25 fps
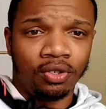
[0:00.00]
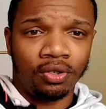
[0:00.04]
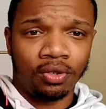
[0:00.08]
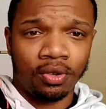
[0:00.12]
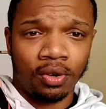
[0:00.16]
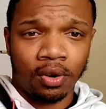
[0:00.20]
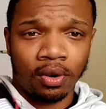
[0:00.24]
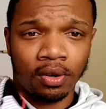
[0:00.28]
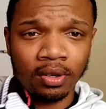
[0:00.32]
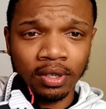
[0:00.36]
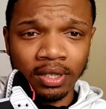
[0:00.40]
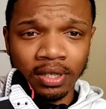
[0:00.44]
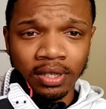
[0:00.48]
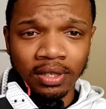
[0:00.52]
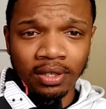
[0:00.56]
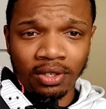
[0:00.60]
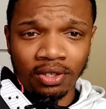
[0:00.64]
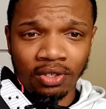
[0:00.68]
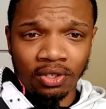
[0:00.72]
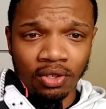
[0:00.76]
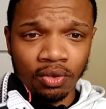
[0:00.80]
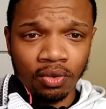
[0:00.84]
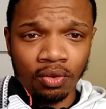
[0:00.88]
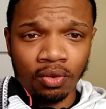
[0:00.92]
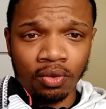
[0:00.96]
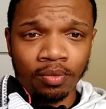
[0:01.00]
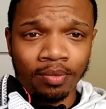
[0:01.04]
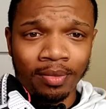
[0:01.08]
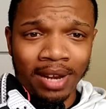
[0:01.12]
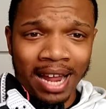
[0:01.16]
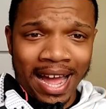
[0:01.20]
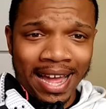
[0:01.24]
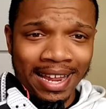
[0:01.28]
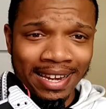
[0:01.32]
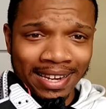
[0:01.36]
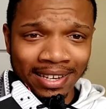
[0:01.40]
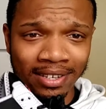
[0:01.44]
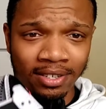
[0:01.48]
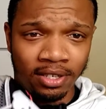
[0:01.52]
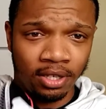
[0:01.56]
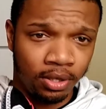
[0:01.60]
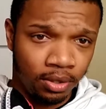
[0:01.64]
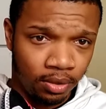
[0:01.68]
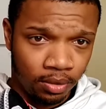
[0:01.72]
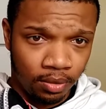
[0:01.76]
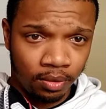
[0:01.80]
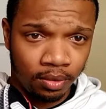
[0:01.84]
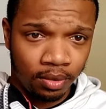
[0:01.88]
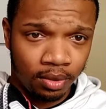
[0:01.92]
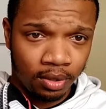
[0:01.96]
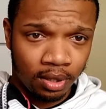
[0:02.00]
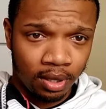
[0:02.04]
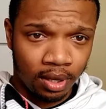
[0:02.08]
Jordan Zoom 92s.